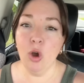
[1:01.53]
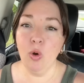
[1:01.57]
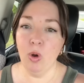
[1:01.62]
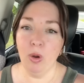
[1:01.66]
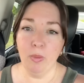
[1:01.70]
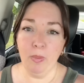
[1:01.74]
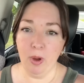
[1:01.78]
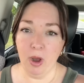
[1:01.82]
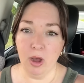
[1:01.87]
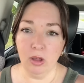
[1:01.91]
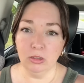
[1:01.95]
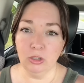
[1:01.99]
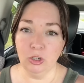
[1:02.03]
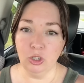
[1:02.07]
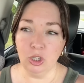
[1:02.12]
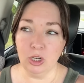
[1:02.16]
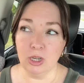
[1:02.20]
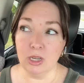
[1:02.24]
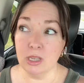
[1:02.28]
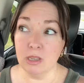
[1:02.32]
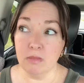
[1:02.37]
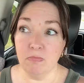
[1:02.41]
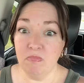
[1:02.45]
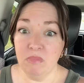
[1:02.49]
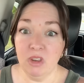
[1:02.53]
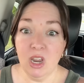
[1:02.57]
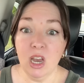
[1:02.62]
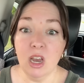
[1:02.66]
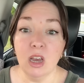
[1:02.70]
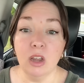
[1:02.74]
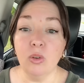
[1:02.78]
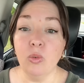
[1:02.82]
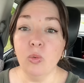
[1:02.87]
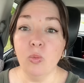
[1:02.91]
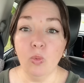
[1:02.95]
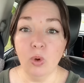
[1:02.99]
apologies,
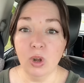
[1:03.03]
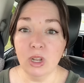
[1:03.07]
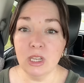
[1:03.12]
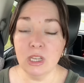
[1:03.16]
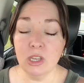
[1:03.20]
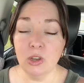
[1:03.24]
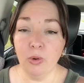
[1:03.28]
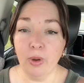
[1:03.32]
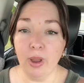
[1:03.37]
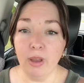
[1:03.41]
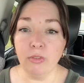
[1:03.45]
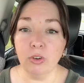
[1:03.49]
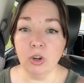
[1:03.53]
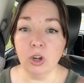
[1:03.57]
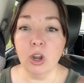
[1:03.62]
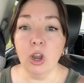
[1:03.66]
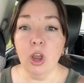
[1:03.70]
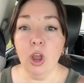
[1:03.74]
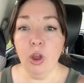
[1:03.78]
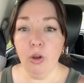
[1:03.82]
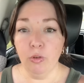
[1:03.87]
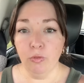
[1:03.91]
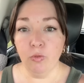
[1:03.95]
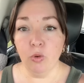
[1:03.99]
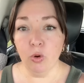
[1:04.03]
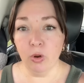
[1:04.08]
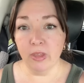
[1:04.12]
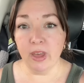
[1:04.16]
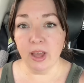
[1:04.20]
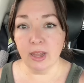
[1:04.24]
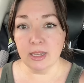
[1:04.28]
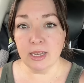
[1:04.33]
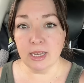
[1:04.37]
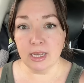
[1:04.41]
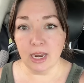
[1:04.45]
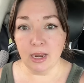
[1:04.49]
none whatsoever, for
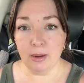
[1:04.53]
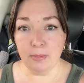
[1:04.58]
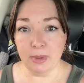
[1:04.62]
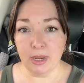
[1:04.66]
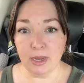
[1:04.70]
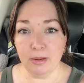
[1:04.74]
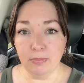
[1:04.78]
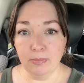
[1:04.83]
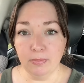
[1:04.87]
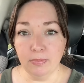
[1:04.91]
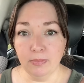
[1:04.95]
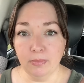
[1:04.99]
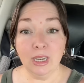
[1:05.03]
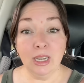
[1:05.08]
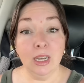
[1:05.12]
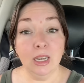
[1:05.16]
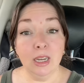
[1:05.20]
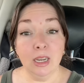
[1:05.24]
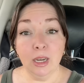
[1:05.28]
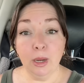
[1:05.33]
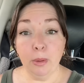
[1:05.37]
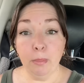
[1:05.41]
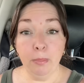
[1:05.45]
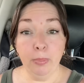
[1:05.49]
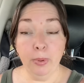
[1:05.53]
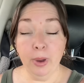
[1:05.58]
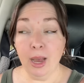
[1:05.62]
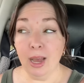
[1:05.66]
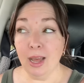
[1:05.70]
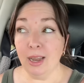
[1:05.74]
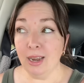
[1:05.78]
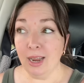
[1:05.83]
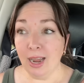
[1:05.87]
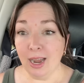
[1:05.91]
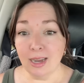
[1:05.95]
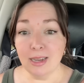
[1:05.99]
that statement.
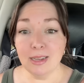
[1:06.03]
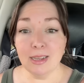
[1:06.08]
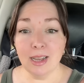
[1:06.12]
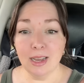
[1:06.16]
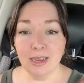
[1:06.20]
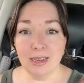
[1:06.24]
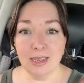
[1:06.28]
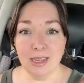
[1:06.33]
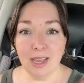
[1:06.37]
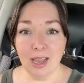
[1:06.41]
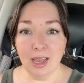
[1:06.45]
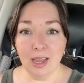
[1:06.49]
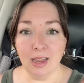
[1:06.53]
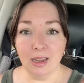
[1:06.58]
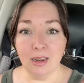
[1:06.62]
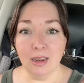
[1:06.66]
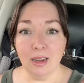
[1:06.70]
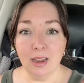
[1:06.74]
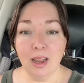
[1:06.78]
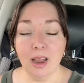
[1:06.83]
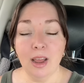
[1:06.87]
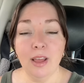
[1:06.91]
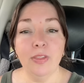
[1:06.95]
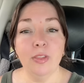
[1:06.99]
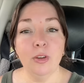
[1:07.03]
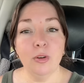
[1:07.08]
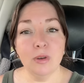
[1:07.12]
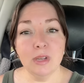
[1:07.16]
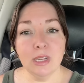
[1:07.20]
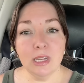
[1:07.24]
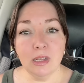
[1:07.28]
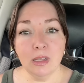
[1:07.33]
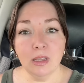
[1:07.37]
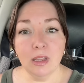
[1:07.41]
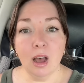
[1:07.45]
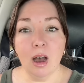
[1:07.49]
But as I said, there is
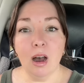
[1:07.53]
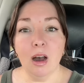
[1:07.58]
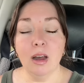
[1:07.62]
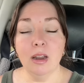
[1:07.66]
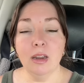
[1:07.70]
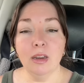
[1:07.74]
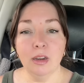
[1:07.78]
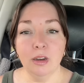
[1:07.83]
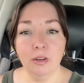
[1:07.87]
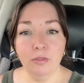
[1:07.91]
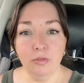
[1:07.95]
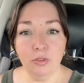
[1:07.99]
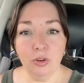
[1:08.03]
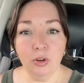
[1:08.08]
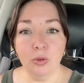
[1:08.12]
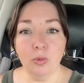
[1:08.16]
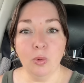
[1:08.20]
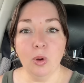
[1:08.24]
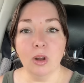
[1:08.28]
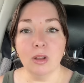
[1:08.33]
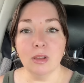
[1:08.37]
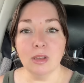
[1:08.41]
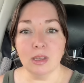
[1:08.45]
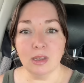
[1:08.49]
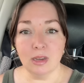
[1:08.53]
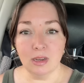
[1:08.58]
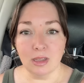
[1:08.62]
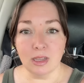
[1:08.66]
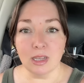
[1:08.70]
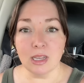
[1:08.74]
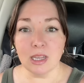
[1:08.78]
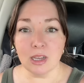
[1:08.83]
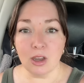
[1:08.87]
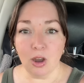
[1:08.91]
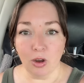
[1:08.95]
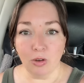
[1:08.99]
a lot of nuance to
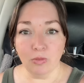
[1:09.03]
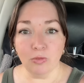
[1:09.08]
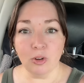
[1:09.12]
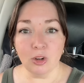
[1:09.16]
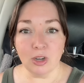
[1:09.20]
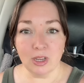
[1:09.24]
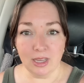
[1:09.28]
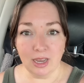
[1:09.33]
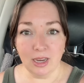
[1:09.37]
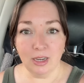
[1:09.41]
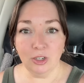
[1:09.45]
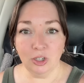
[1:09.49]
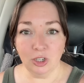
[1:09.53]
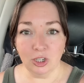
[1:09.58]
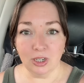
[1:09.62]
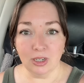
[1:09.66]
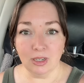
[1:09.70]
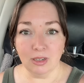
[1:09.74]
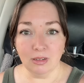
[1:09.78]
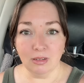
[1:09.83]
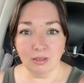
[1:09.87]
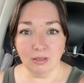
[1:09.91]
this conversation.